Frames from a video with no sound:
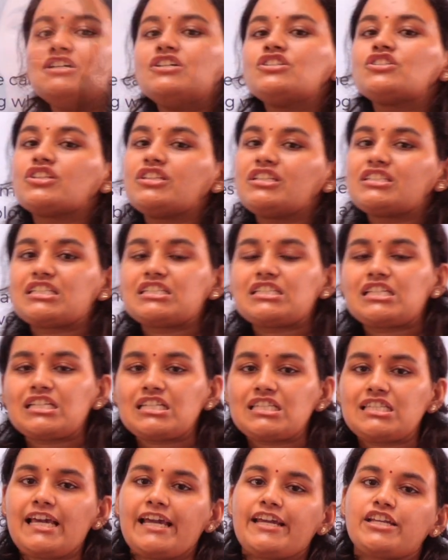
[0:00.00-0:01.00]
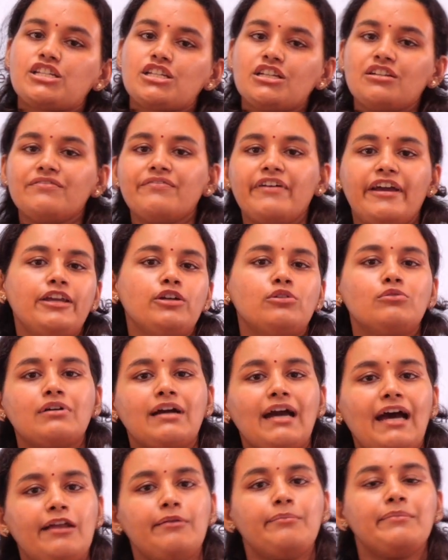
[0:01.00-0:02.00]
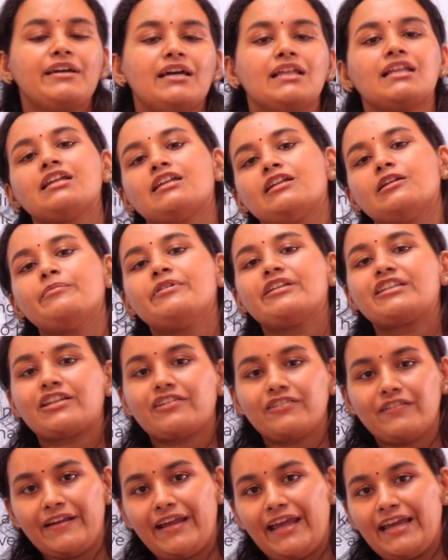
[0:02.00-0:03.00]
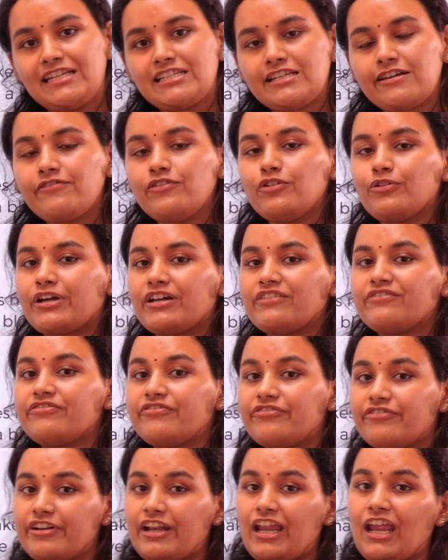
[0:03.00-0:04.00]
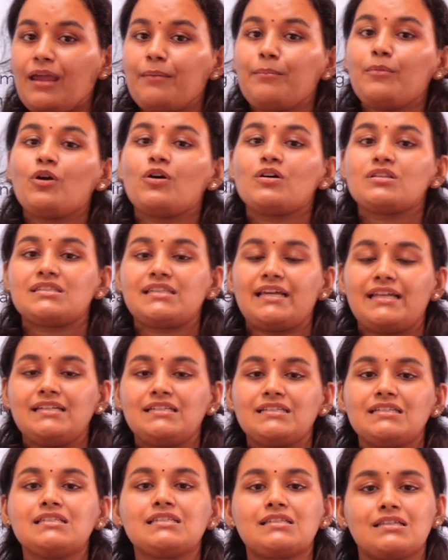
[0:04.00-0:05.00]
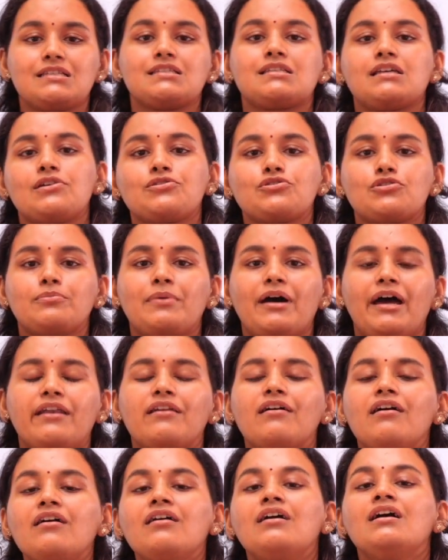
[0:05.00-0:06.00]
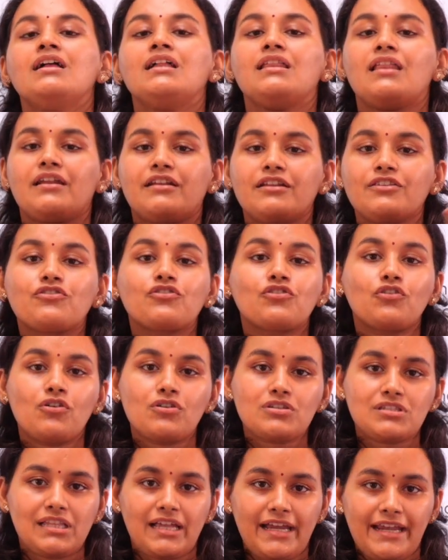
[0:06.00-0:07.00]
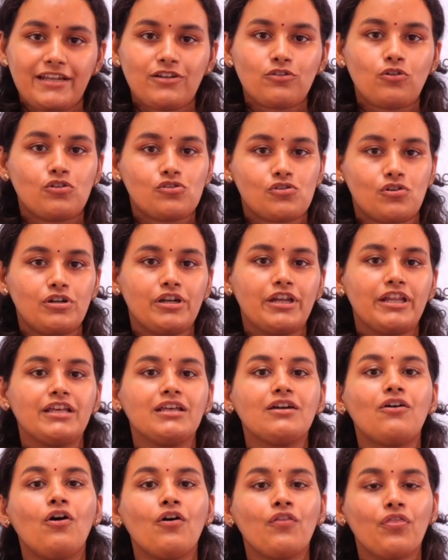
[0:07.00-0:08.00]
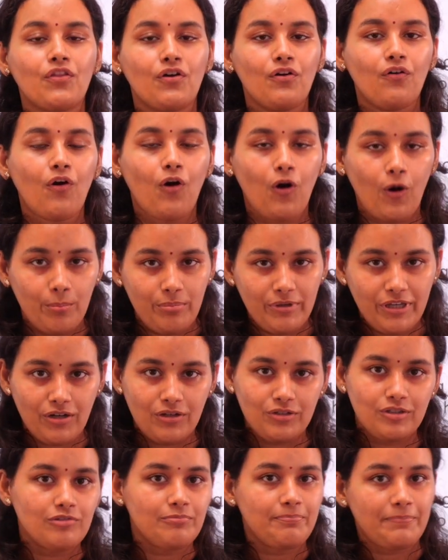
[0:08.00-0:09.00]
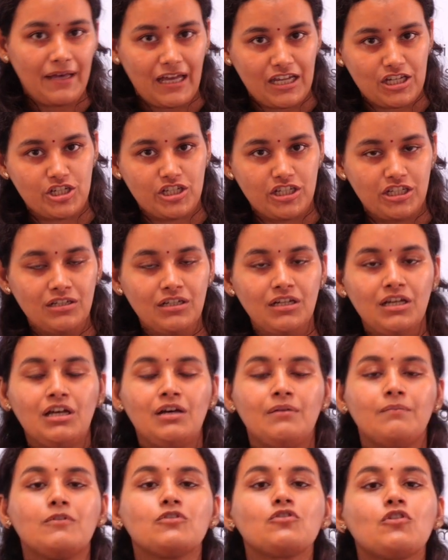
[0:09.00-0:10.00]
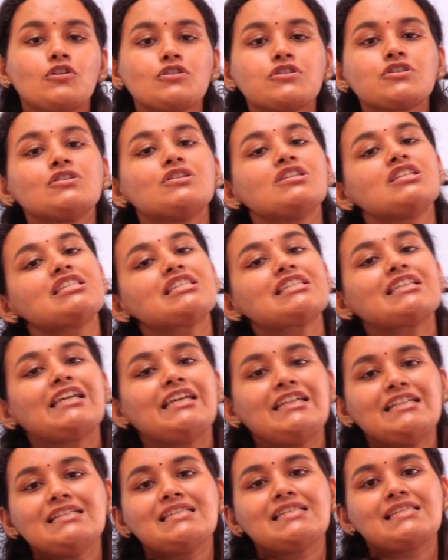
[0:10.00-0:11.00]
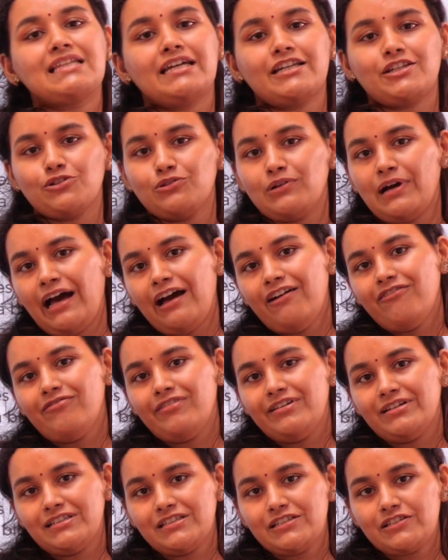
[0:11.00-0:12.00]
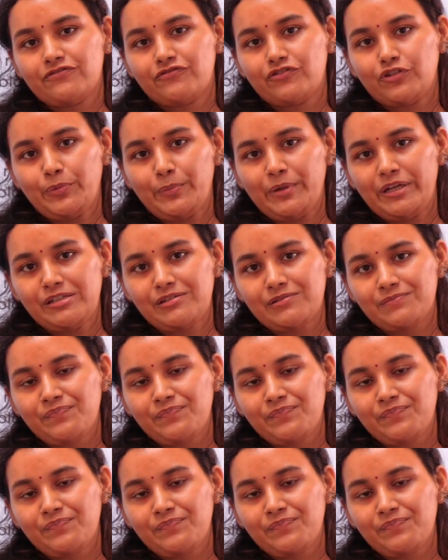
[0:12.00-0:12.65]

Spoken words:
So this is a section where you can be a little bit creative. You can frame your sentence in such a manner that it throws light not only on the hobby or the passion, but also the skills that you have learned from it.